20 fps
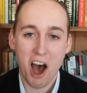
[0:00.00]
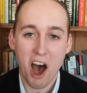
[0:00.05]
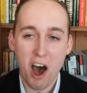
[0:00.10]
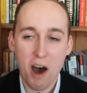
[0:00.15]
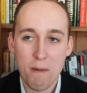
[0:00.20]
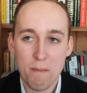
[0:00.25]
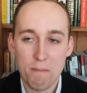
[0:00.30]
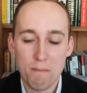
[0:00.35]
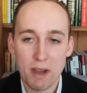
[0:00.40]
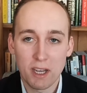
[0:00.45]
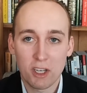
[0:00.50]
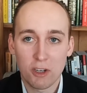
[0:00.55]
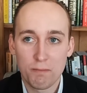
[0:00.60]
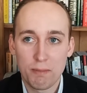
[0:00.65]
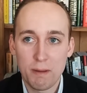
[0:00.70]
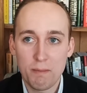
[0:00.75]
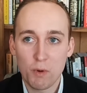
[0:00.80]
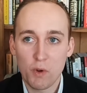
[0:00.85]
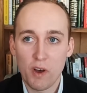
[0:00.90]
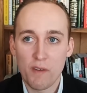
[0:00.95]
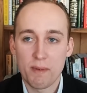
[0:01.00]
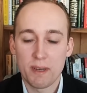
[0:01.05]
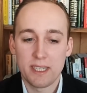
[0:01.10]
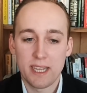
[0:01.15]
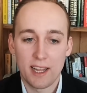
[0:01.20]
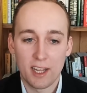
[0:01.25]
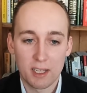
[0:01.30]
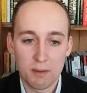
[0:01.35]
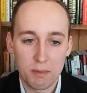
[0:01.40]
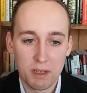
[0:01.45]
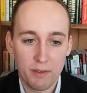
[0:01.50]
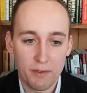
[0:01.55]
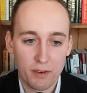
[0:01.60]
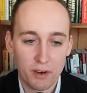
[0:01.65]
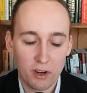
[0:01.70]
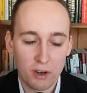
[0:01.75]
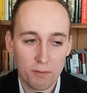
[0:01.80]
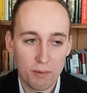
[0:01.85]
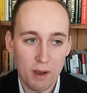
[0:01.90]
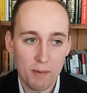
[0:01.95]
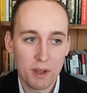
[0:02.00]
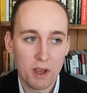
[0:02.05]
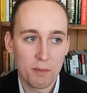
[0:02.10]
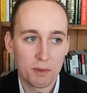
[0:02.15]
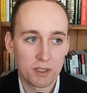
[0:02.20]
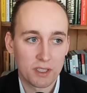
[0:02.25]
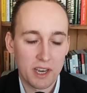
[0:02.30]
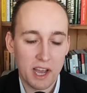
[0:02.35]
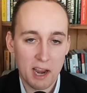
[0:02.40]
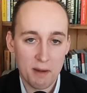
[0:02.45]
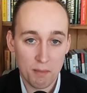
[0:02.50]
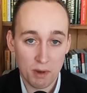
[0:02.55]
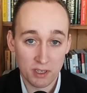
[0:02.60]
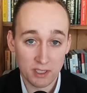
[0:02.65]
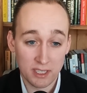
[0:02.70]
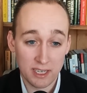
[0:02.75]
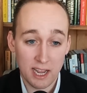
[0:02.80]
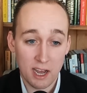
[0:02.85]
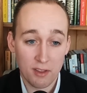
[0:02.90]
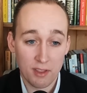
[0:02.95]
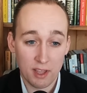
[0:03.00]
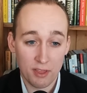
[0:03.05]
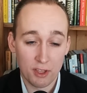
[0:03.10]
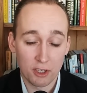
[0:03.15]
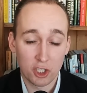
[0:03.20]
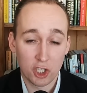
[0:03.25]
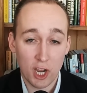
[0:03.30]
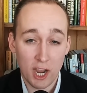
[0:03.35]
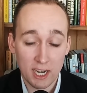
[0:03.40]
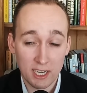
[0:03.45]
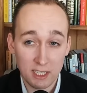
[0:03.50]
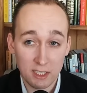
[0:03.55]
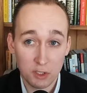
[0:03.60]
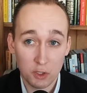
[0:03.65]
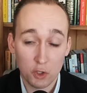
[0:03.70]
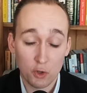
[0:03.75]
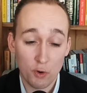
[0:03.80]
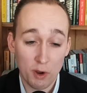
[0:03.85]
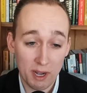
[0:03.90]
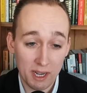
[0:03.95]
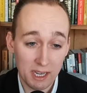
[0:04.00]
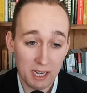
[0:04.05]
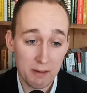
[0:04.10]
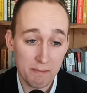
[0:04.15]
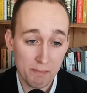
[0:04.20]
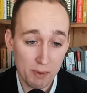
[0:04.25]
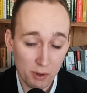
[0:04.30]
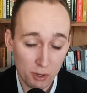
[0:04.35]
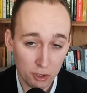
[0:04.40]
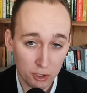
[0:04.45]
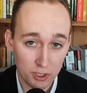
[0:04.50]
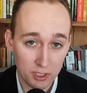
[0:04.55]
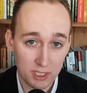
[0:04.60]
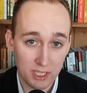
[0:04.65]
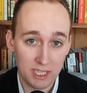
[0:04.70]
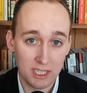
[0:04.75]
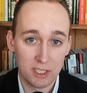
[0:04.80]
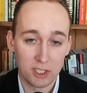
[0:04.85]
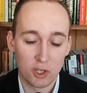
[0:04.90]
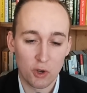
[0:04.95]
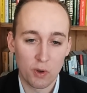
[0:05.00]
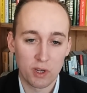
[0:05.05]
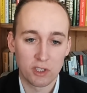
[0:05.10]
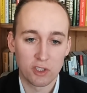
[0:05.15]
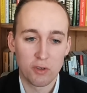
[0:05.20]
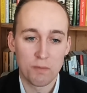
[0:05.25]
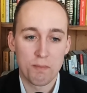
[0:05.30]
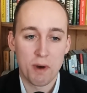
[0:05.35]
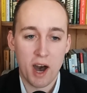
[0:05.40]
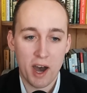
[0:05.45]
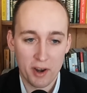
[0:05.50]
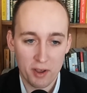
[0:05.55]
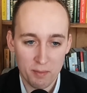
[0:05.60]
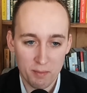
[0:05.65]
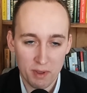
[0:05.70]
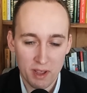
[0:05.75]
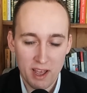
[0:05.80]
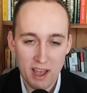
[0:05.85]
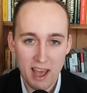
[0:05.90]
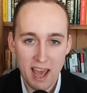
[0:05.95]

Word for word: Uh, Michael, people have been telling me for probably almost nine months now that the Chinese credit impulse is going to bottom.